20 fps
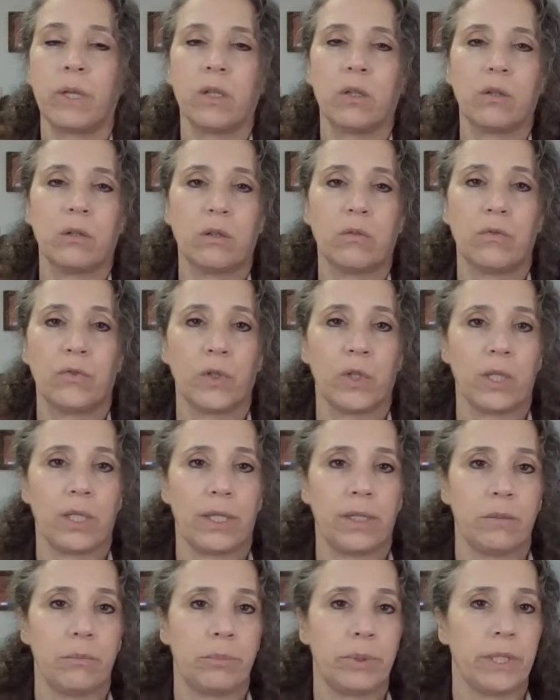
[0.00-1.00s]
good
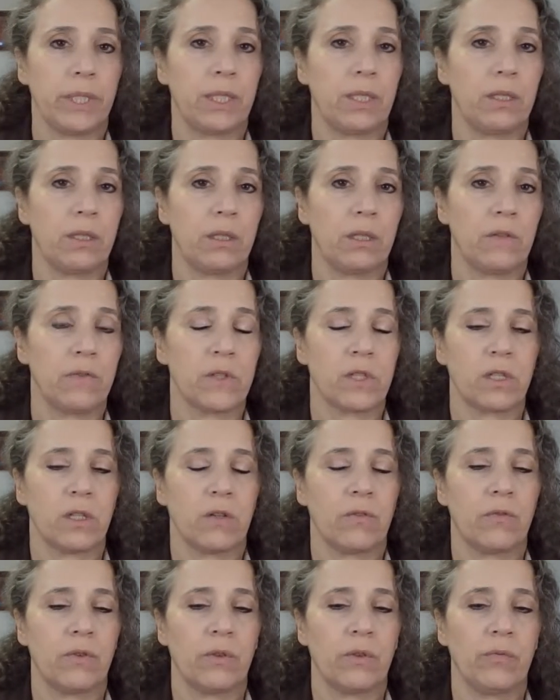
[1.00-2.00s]
for plenty enough
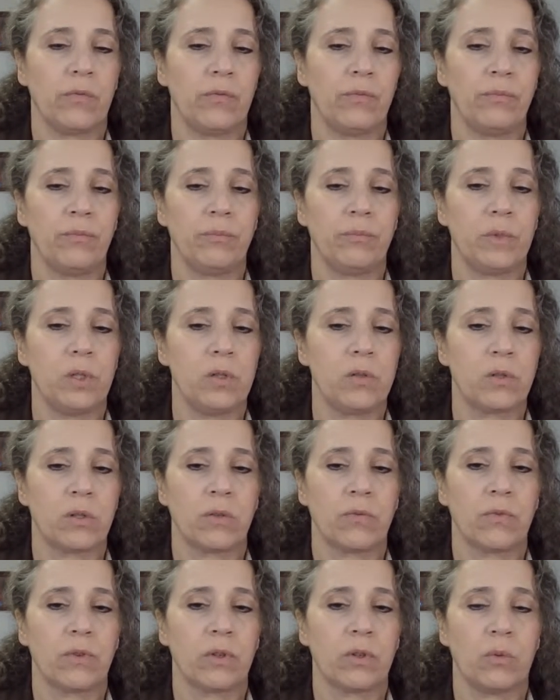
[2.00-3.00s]
stuff. I've used
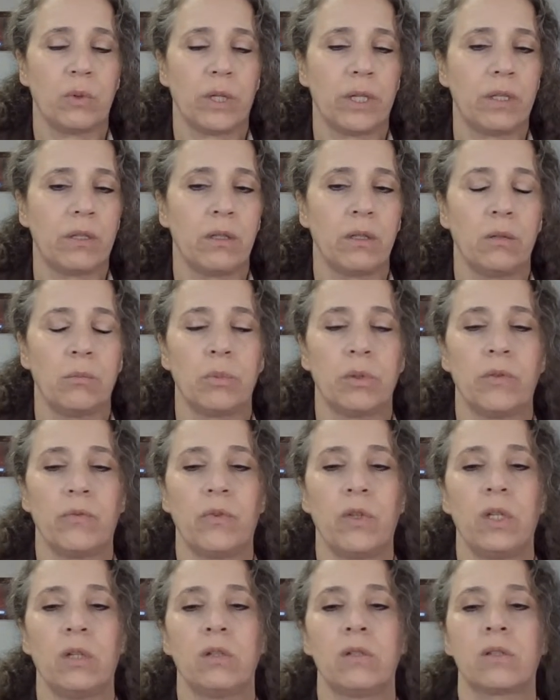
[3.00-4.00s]
it for quite a number of
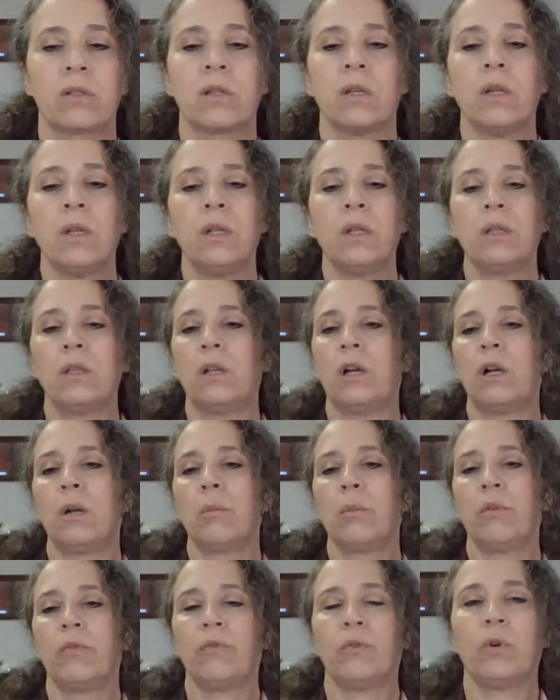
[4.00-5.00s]
years, long
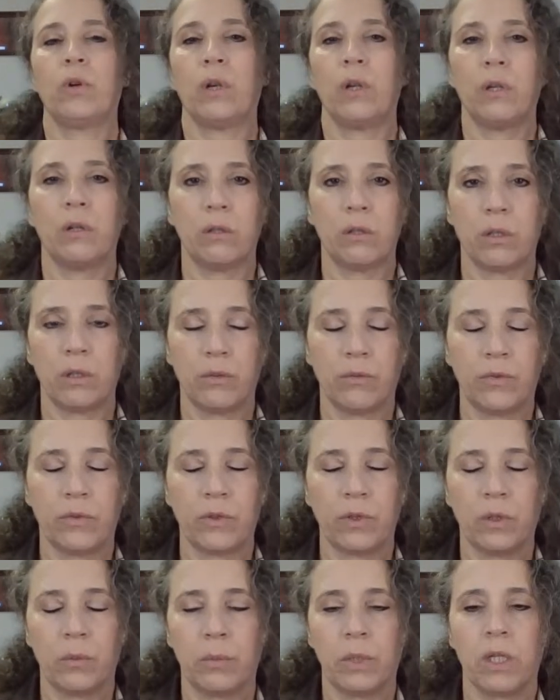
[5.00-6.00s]
before I heard of
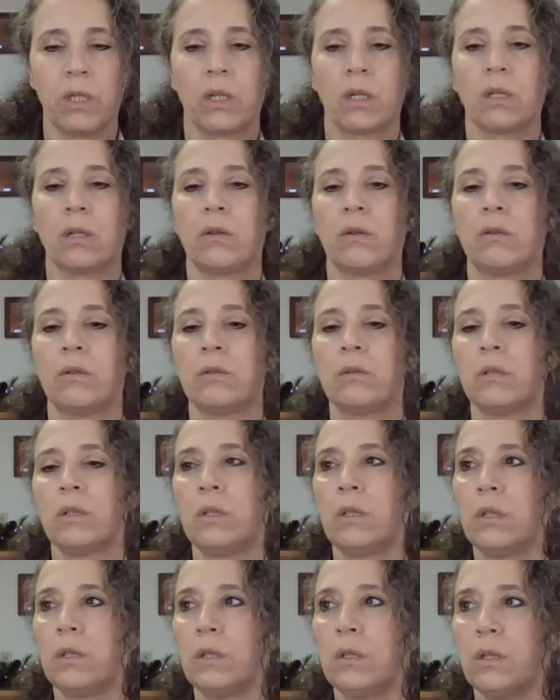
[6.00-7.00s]
an American,
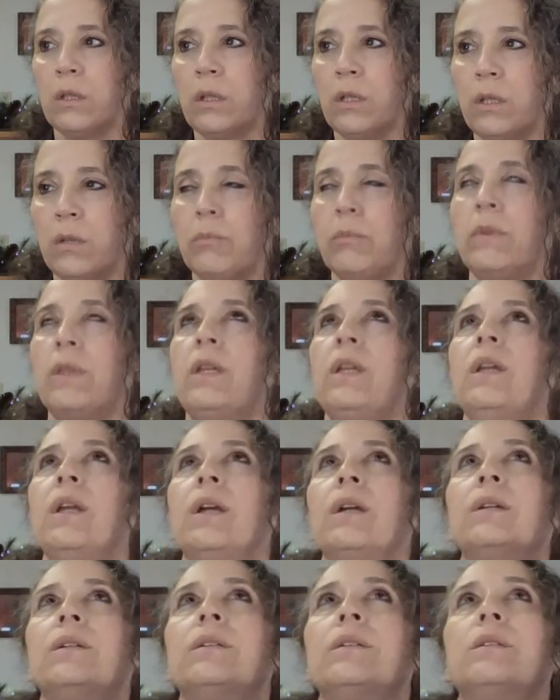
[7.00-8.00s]
the
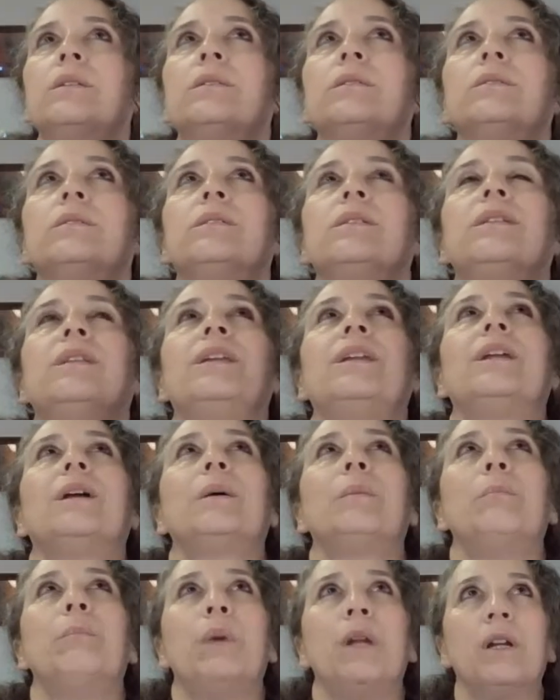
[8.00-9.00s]

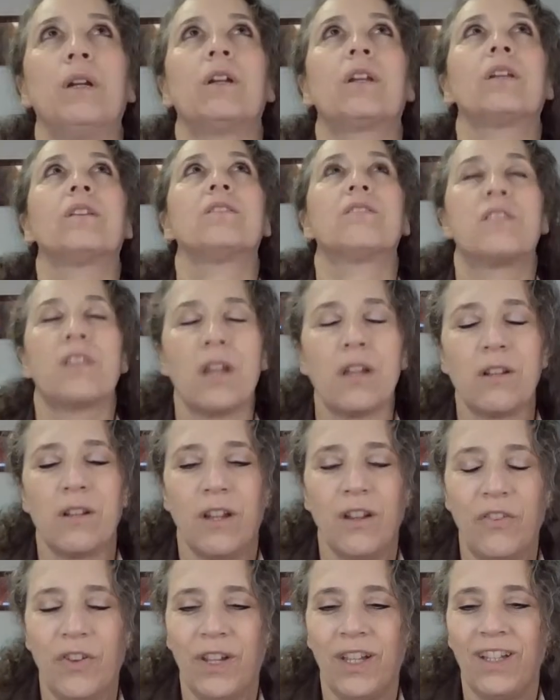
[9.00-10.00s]
American Sun
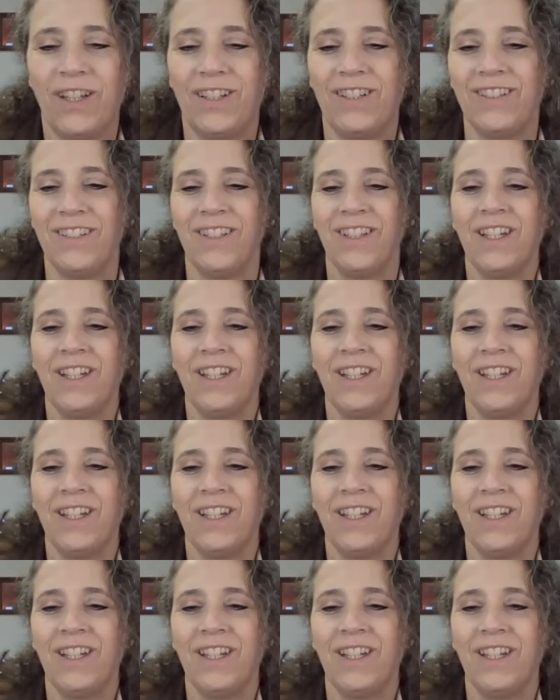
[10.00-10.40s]
Oven,